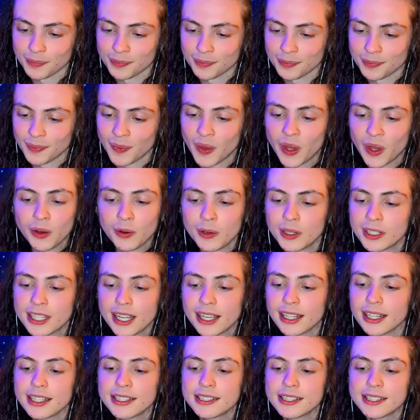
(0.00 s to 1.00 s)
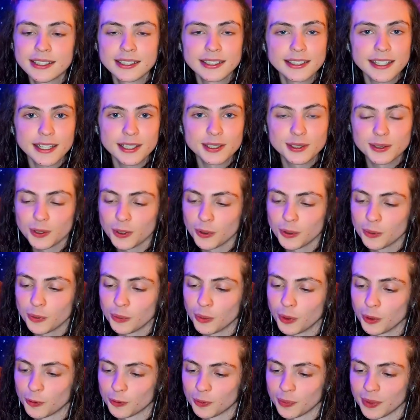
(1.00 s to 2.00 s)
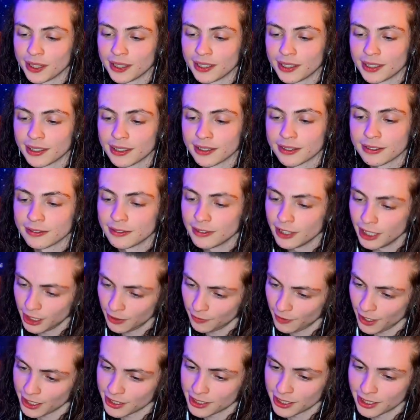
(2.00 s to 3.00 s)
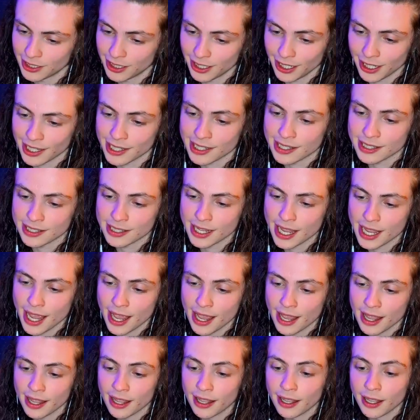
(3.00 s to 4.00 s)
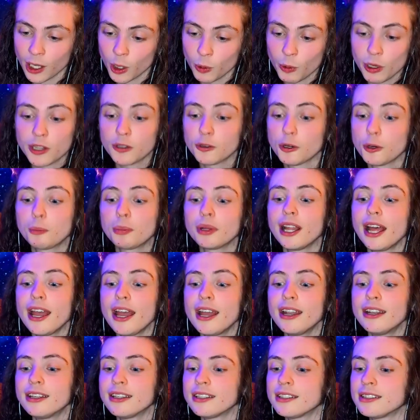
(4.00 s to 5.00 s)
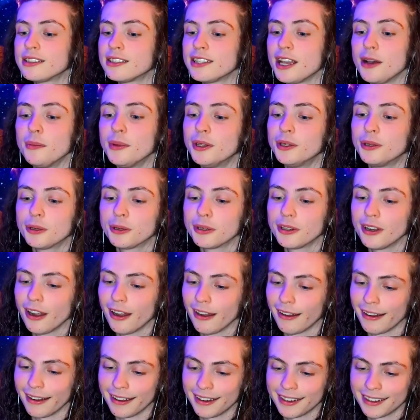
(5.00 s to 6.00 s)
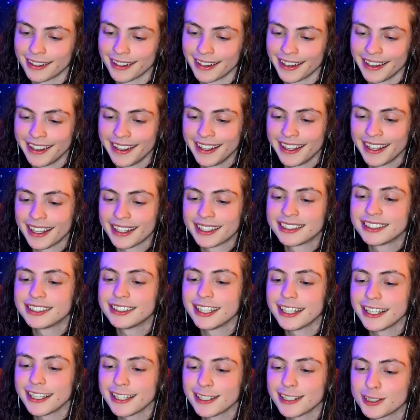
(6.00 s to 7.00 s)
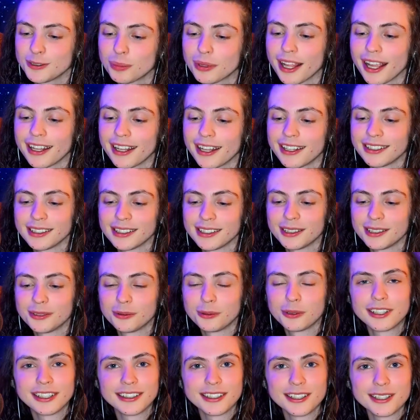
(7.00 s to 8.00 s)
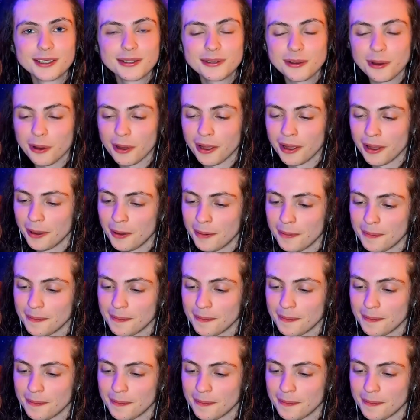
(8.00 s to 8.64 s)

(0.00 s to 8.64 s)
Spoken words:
Their intelligence has no movement, it vegetates. Whether a plant is summoned or not, it stays planted within the soil.